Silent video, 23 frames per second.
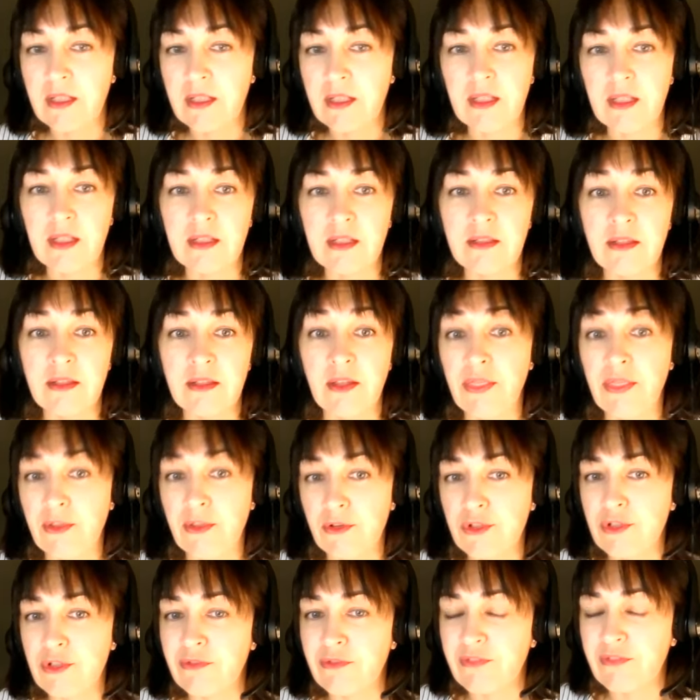in the
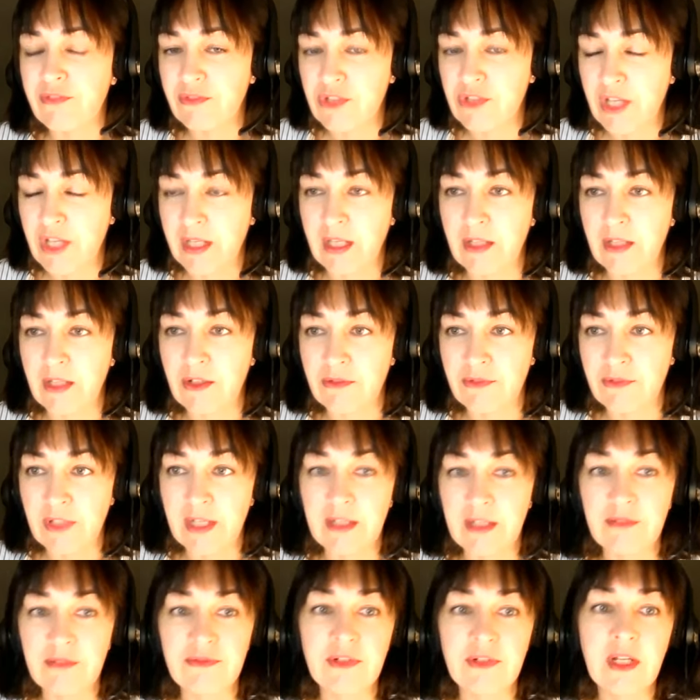3rd to 5th decade of
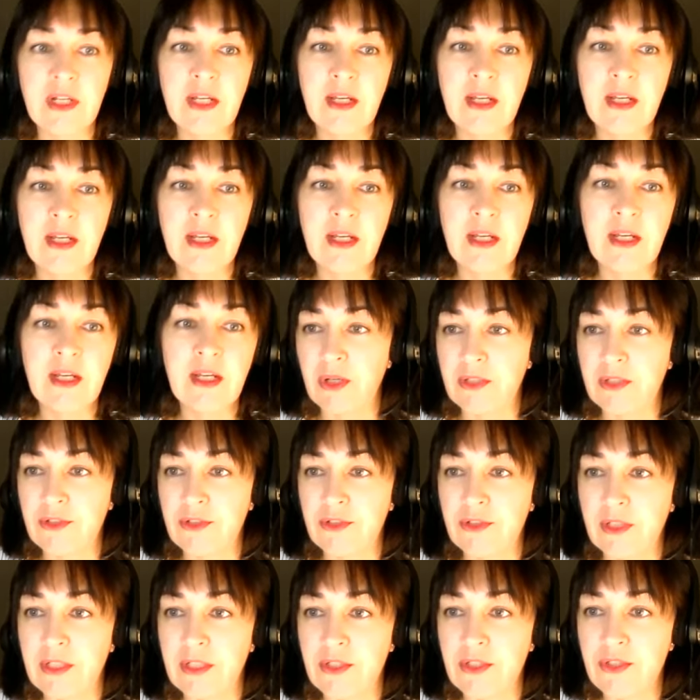life and
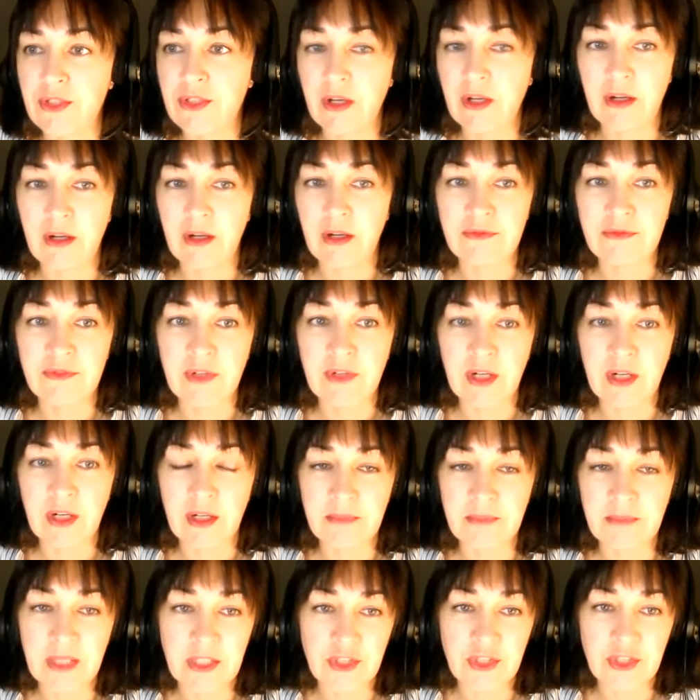preponderance of
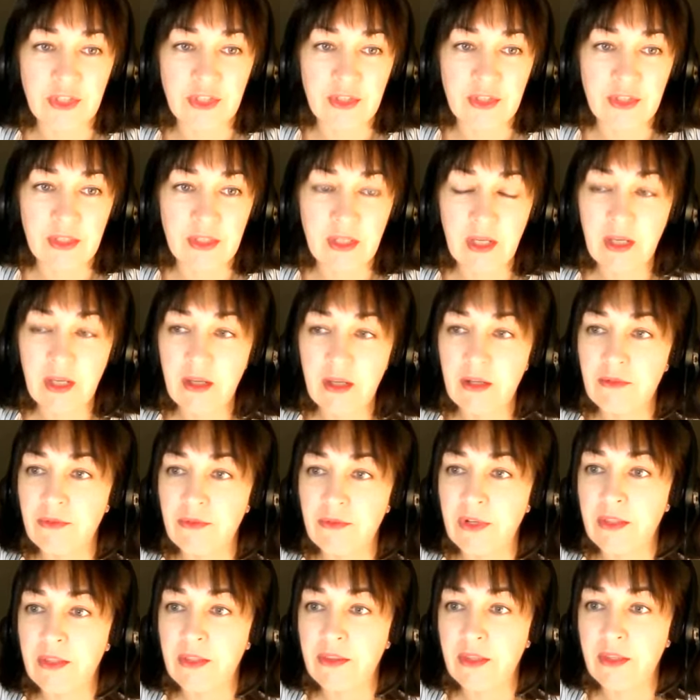patients
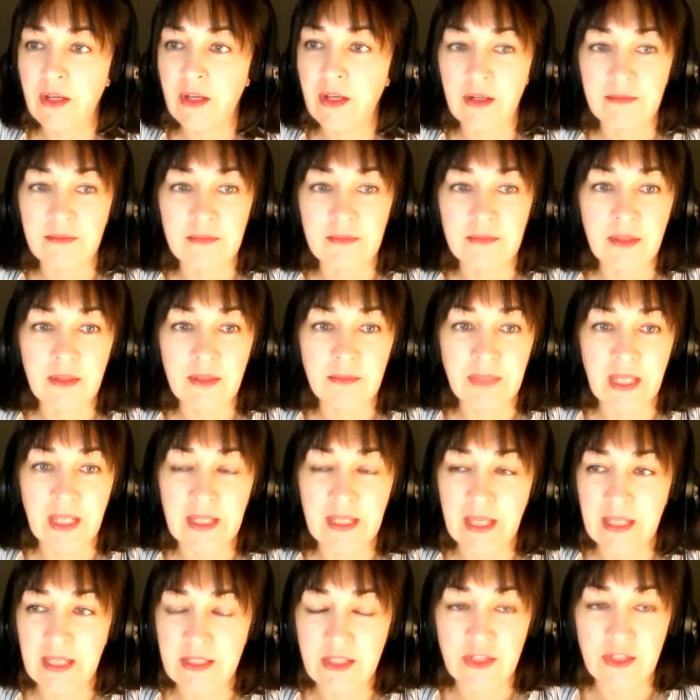with
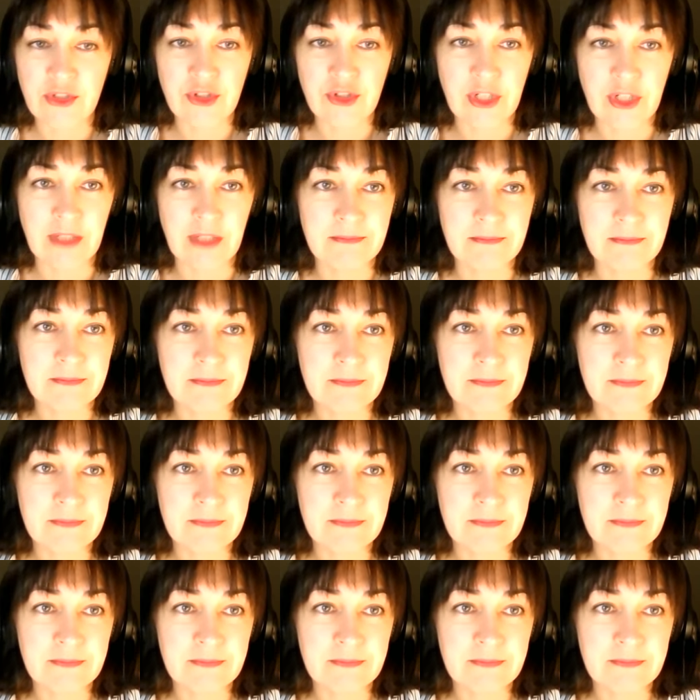Black ancestry.